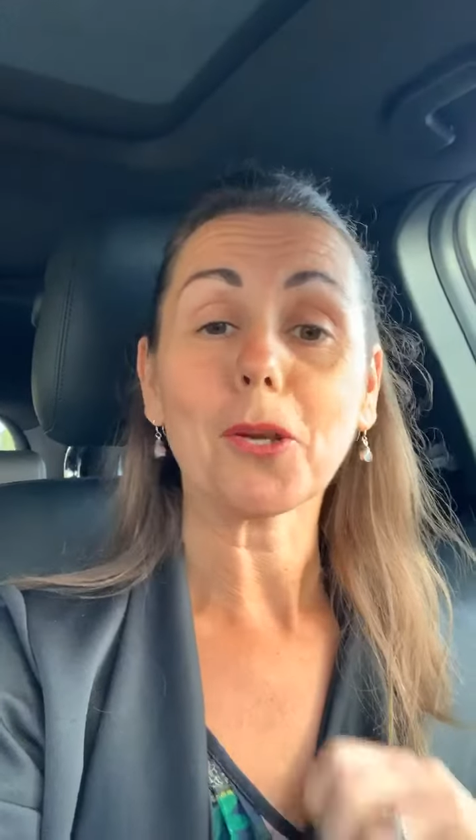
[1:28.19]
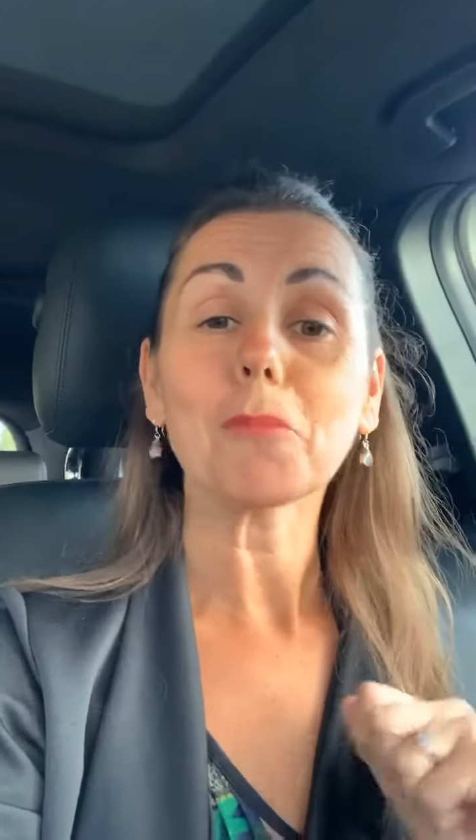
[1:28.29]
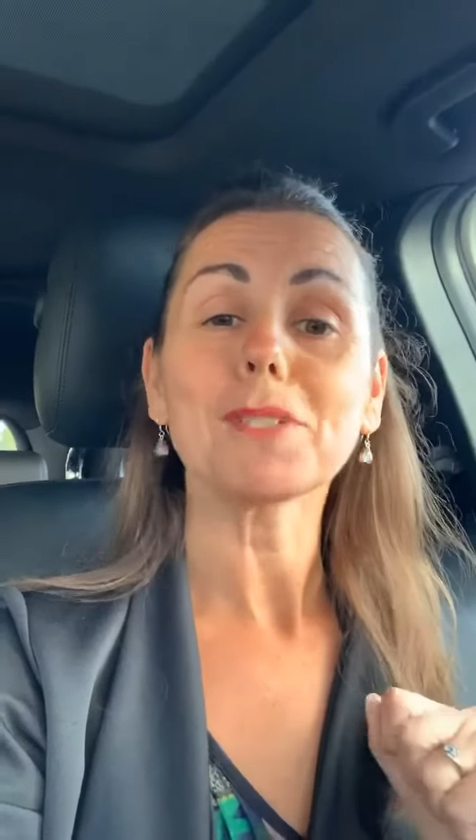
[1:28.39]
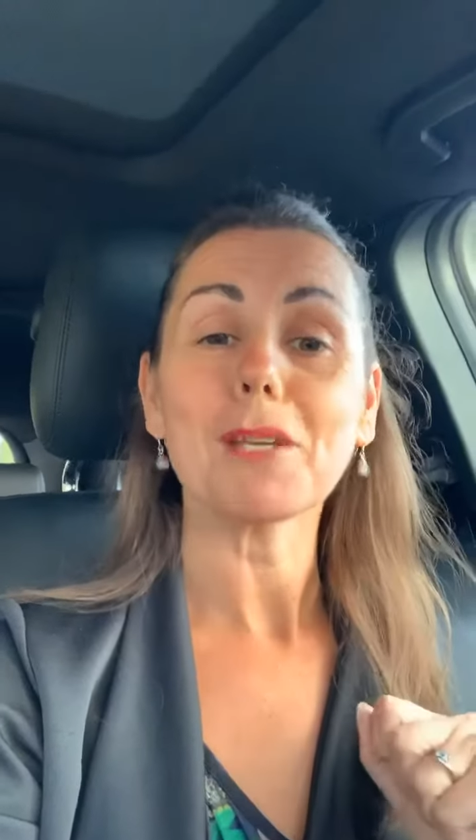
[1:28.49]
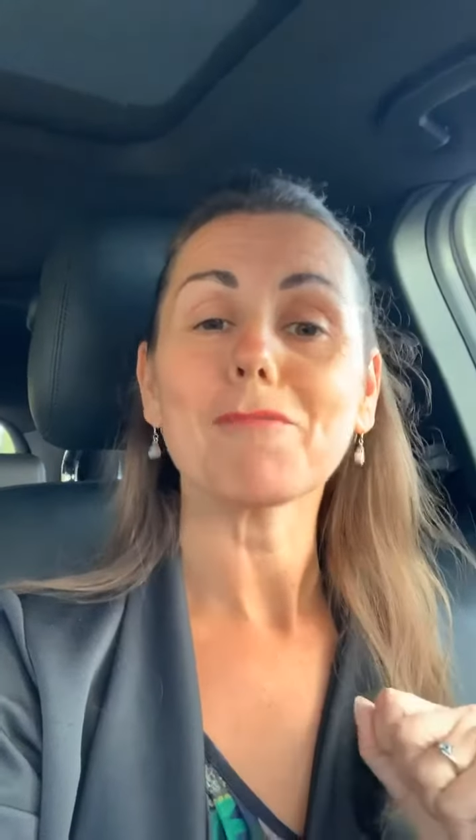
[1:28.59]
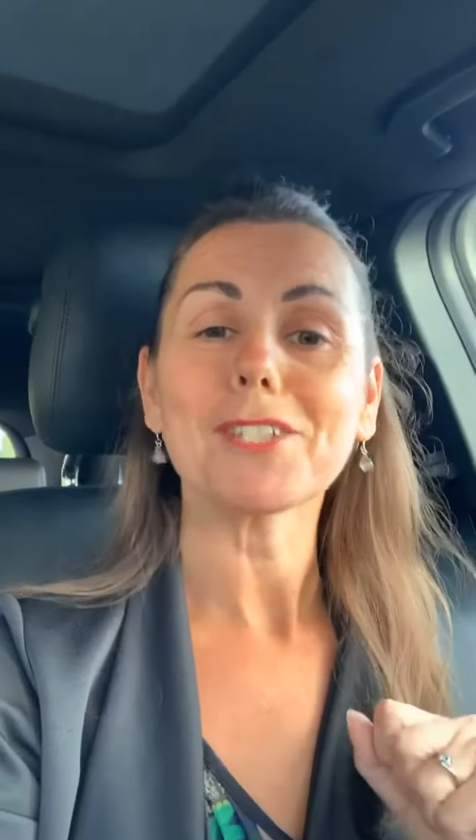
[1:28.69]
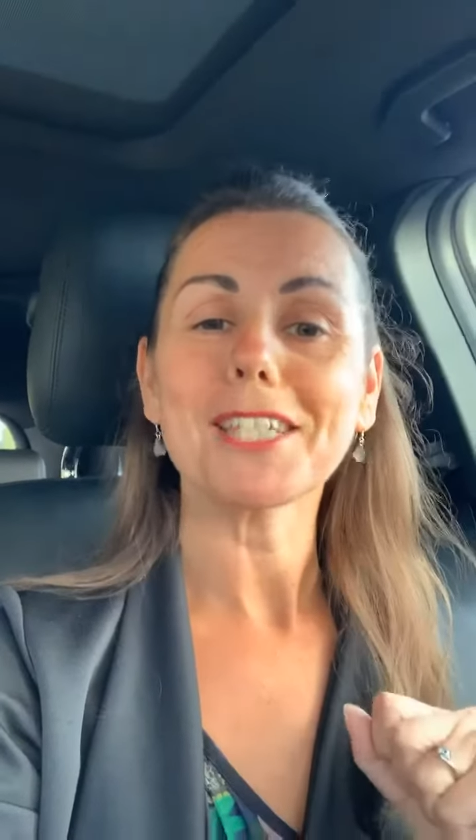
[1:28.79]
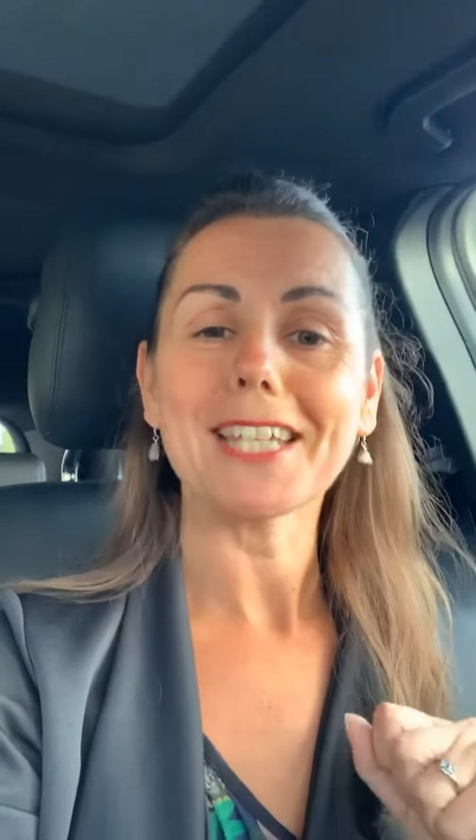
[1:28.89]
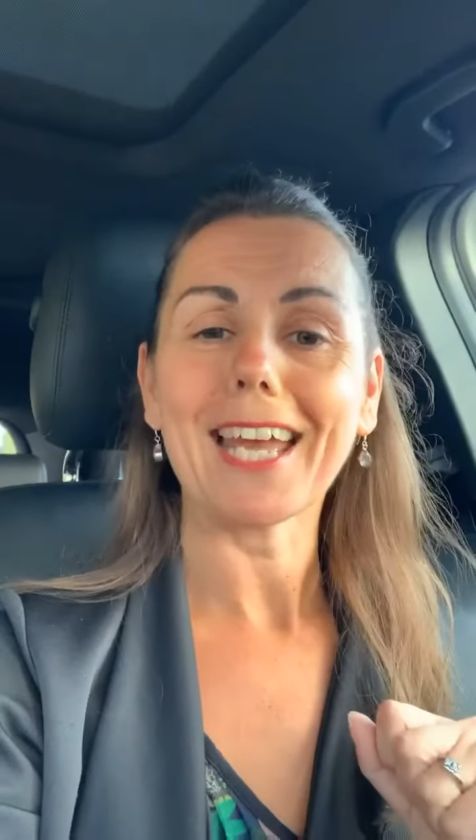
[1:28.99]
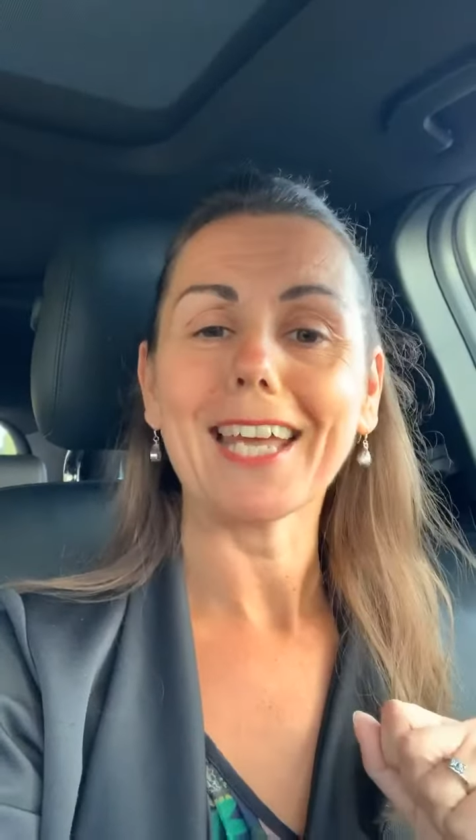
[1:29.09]
top tip for
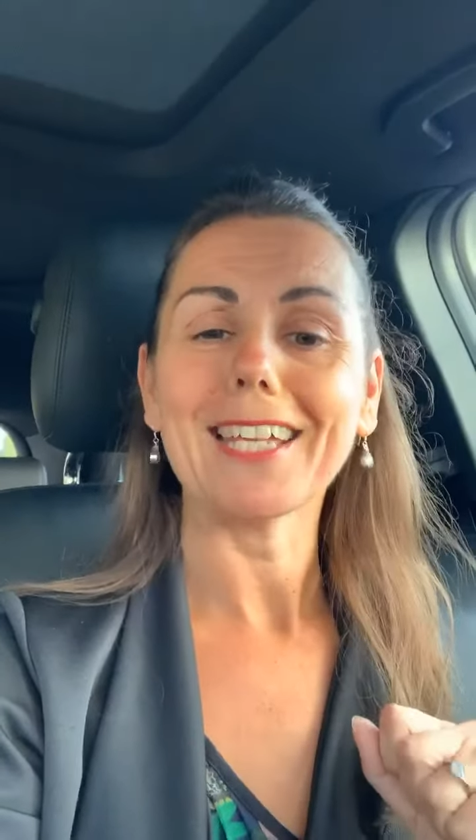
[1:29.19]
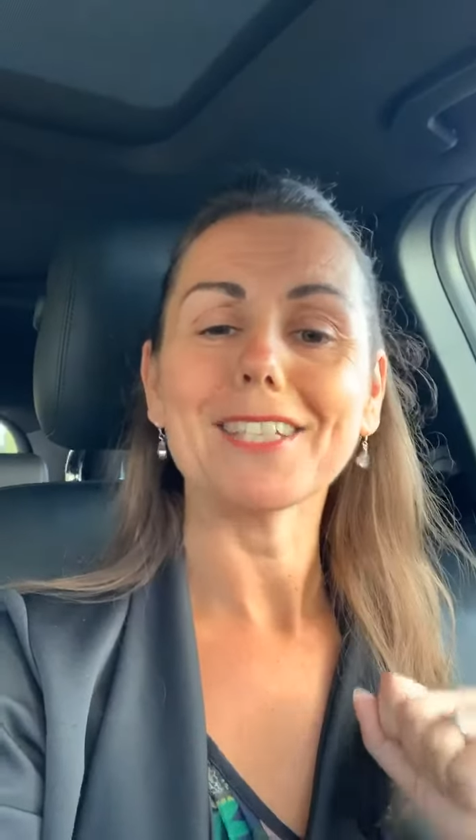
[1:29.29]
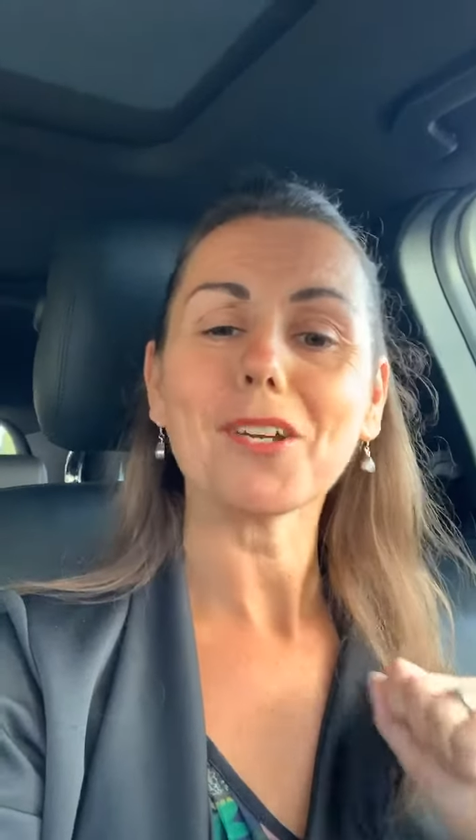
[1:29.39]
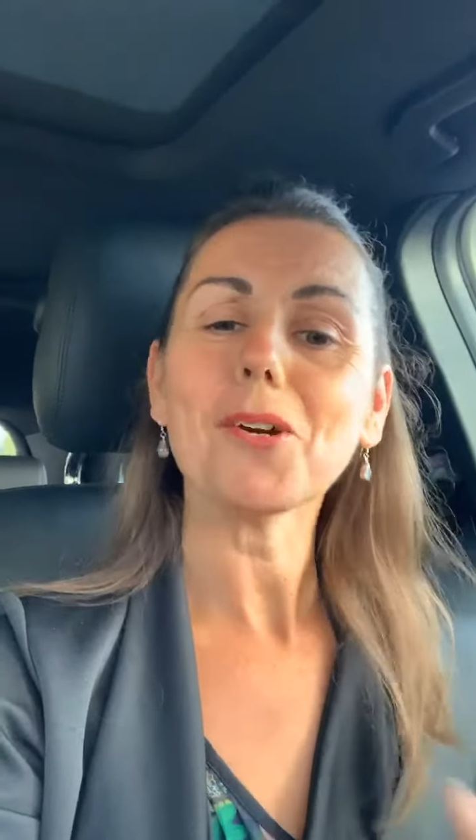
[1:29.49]
today is